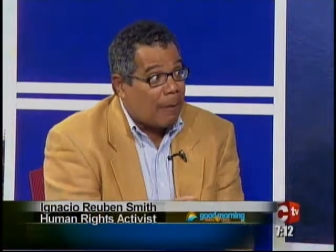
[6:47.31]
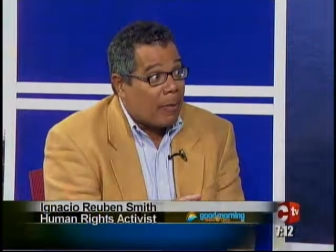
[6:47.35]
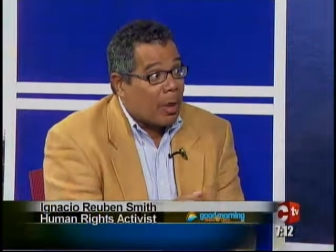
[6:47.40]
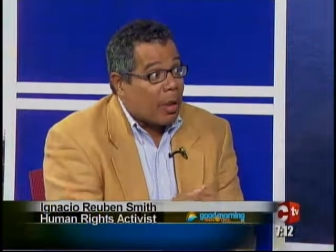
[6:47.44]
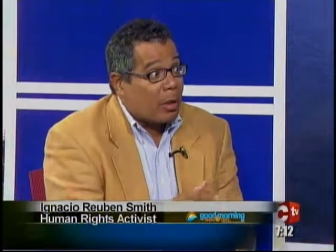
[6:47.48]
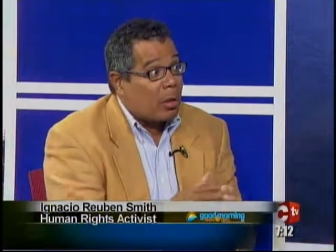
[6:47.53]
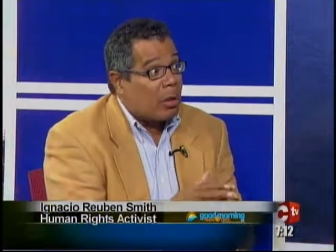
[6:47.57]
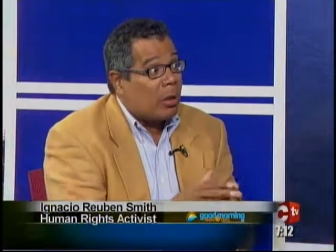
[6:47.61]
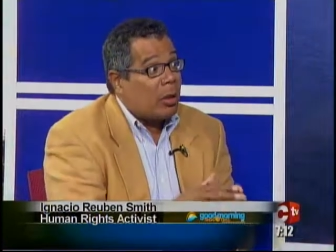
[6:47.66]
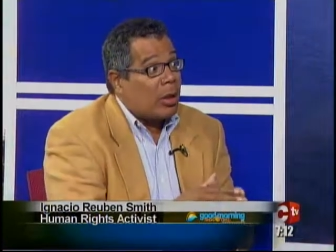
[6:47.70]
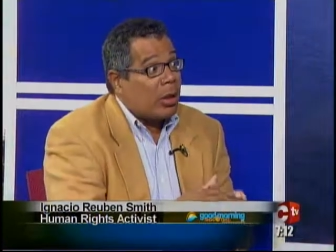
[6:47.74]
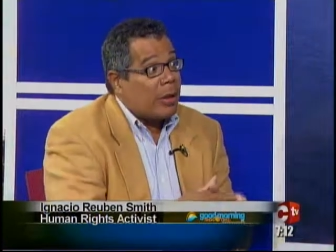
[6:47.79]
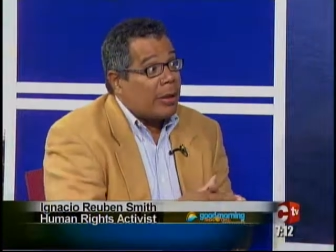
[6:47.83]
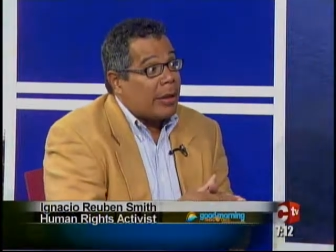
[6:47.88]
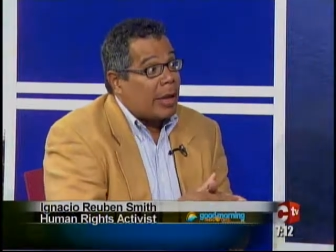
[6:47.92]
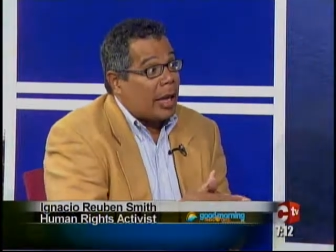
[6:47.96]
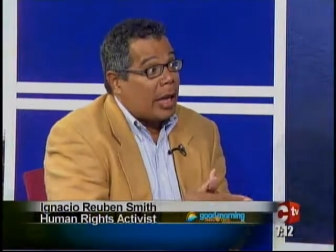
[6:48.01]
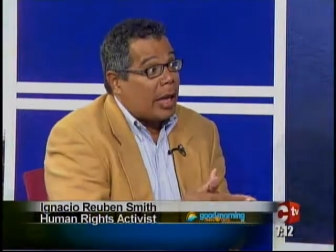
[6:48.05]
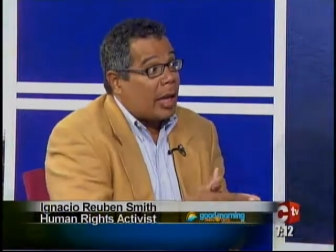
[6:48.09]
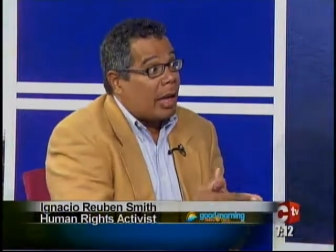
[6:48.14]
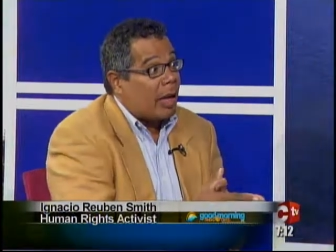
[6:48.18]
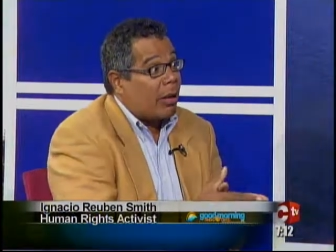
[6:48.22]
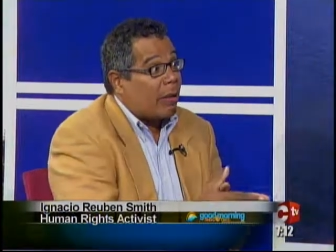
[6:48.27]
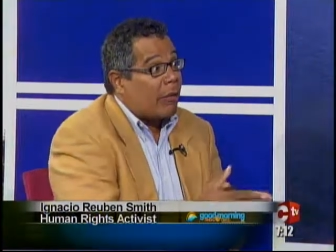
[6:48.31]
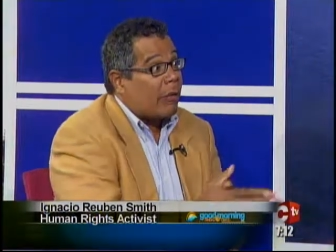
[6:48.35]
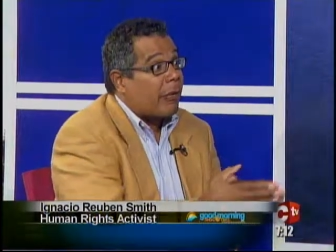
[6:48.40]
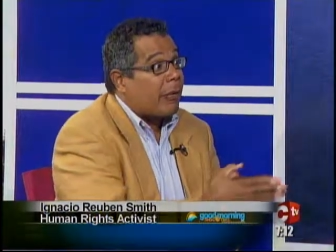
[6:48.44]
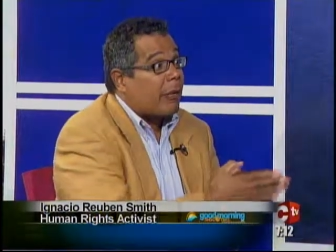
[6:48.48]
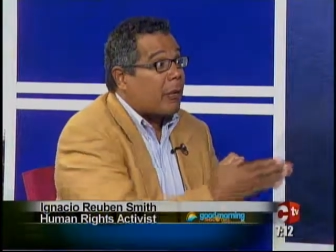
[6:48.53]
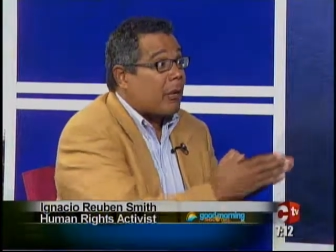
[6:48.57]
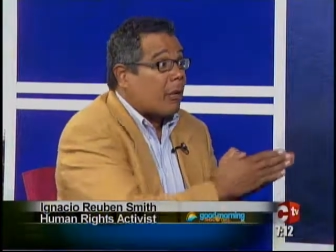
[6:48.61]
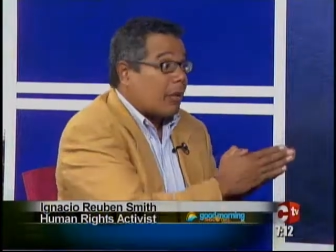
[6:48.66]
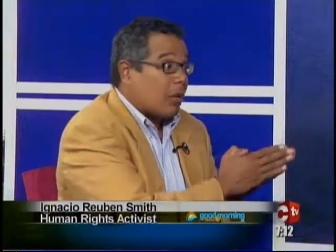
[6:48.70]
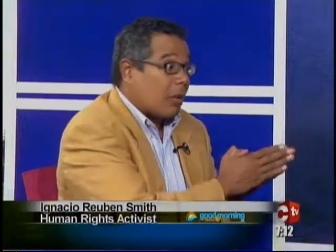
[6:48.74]
You either have
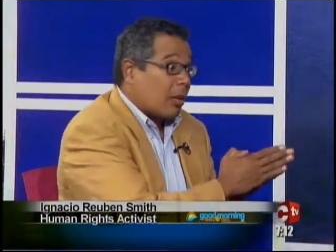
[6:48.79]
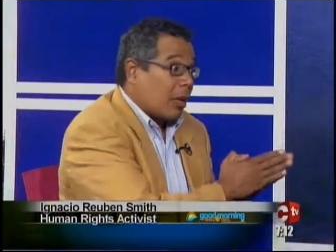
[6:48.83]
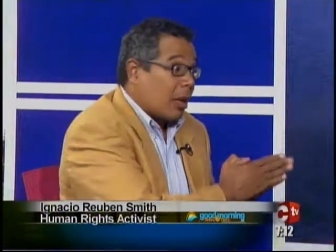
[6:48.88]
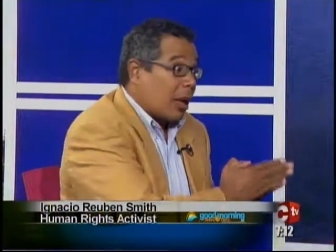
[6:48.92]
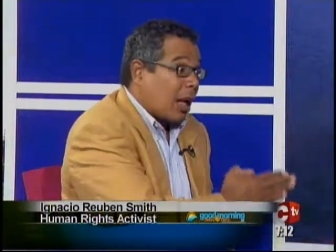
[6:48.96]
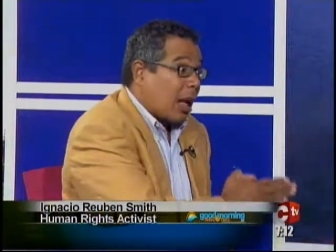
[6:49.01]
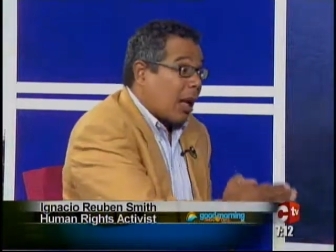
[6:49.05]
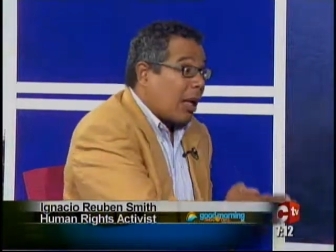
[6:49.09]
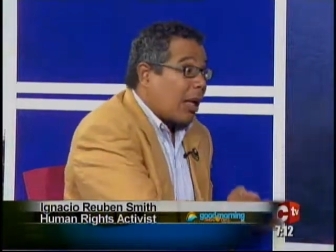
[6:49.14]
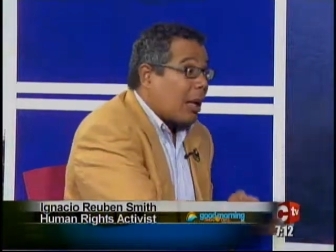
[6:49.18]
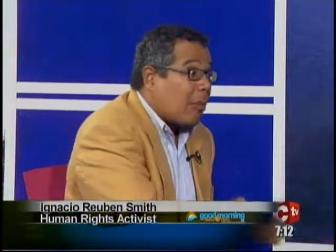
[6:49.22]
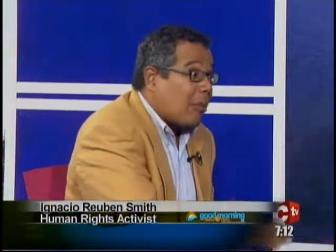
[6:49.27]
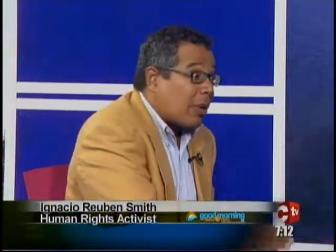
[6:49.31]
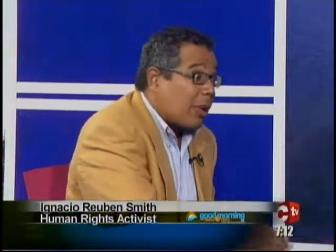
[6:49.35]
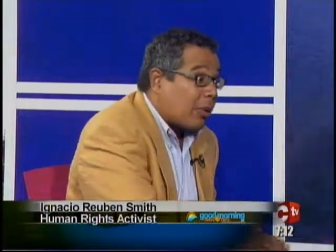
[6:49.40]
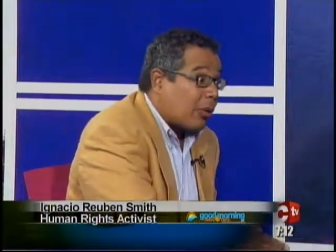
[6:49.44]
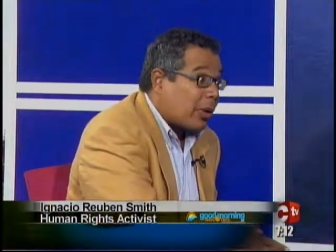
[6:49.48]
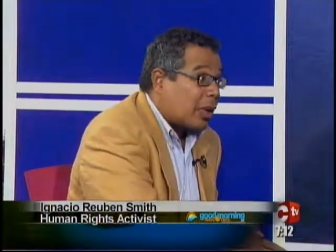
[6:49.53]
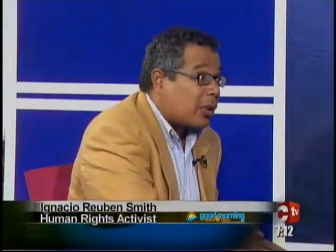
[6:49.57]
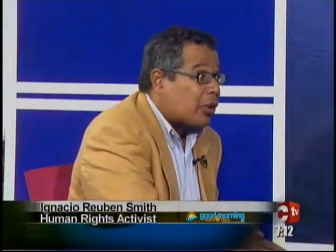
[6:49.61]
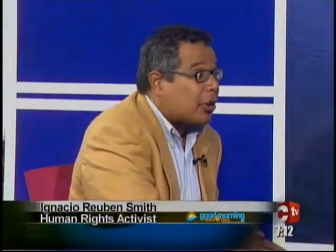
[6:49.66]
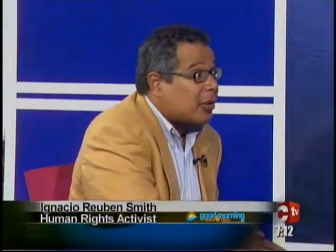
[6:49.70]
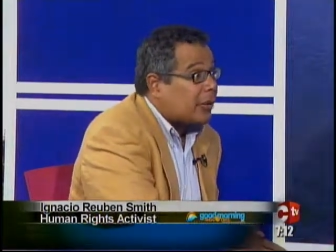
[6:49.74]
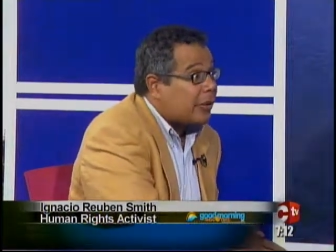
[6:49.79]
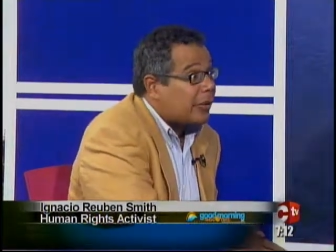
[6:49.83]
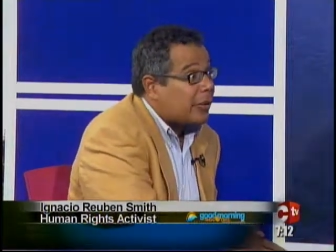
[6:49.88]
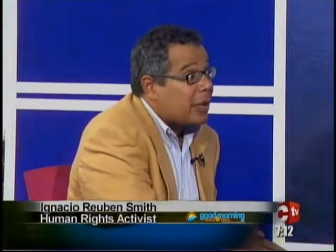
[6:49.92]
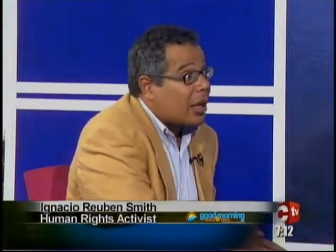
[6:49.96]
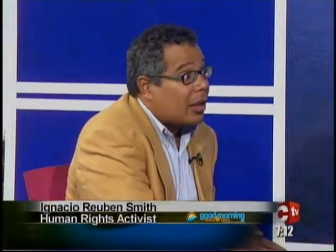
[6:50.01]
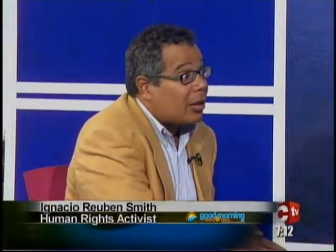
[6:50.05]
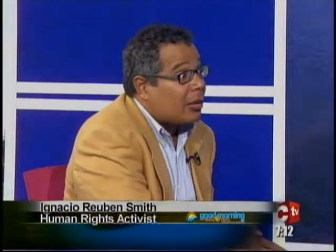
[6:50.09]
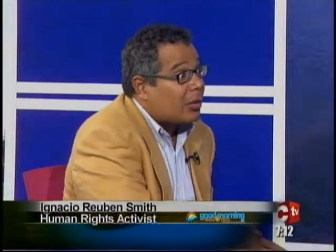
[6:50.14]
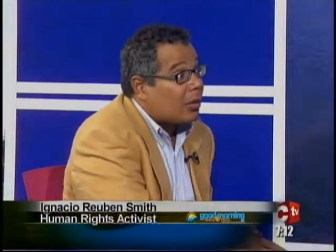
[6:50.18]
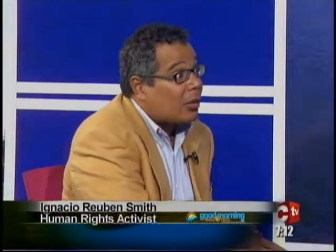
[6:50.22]
an immigration
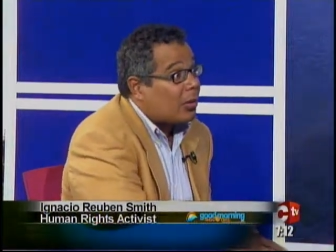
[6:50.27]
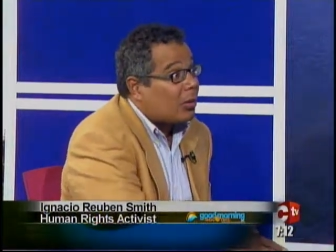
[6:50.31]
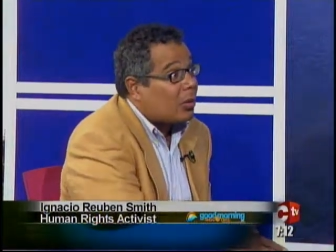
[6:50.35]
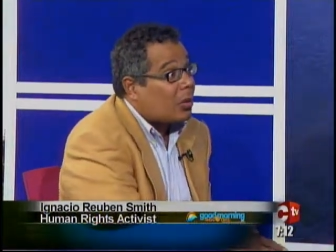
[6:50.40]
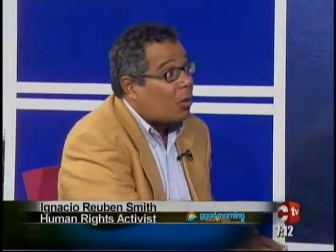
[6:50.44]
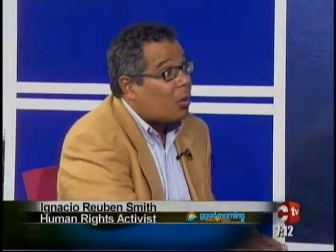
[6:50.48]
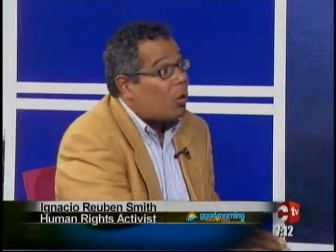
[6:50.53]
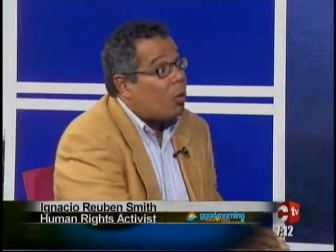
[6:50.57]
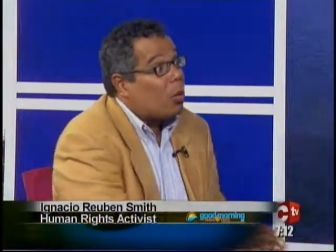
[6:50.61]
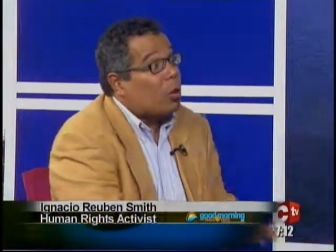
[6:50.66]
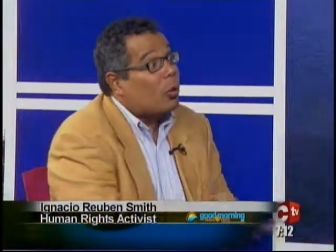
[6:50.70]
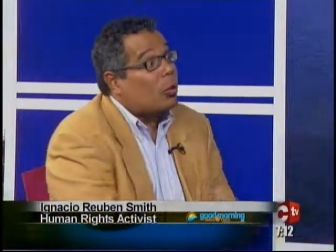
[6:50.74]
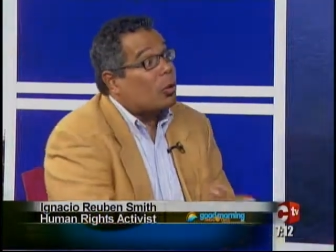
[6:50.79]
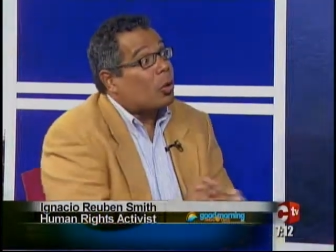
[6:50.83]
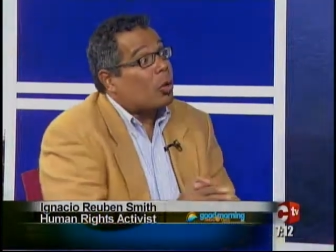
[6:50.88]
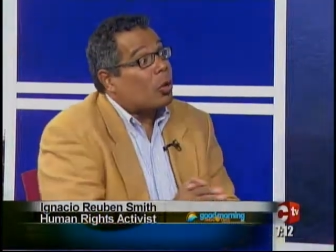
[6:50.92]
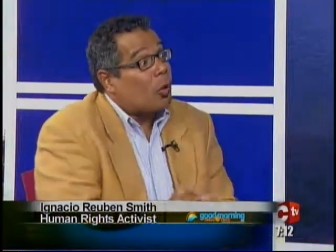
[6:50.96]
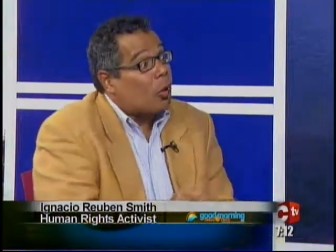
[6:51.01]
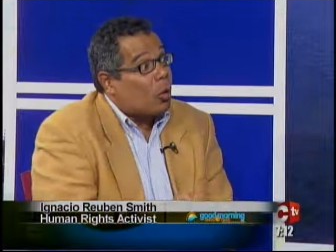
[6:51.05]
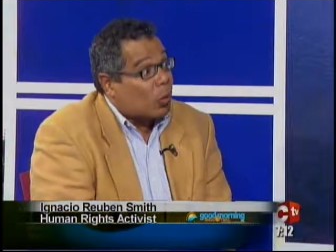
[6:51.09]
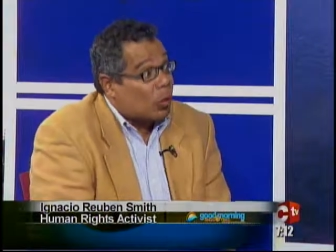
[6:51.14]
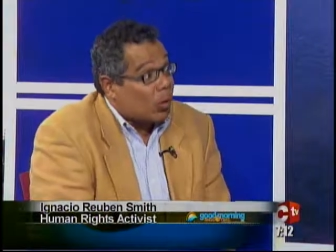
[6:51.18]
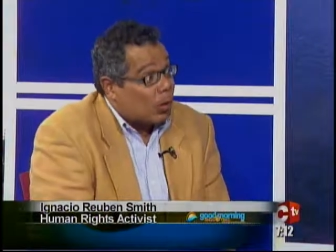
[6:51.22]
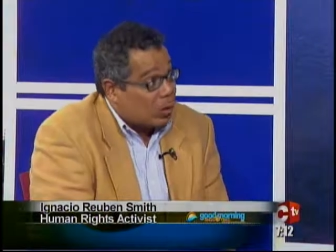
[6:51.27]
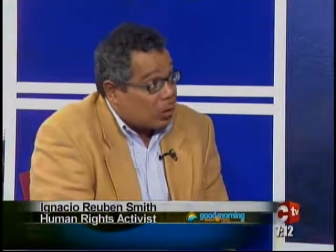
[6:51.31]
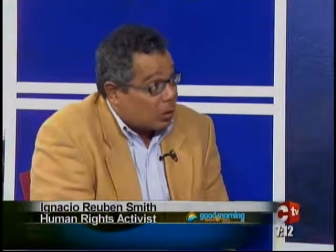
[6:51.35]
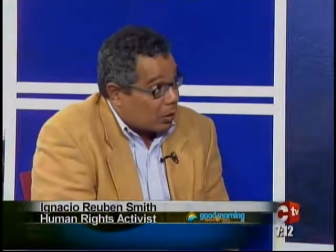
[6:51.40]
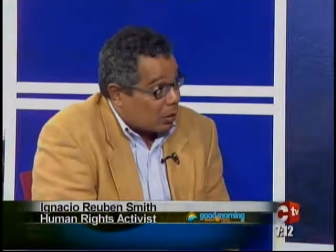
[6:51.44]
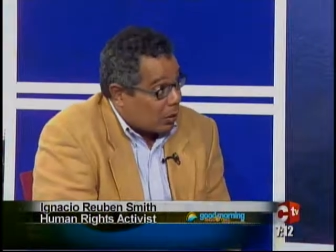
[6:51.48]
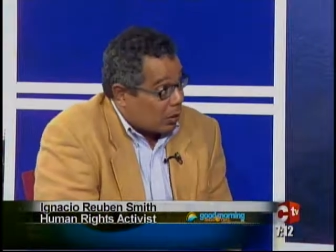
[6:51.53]
status or you don't.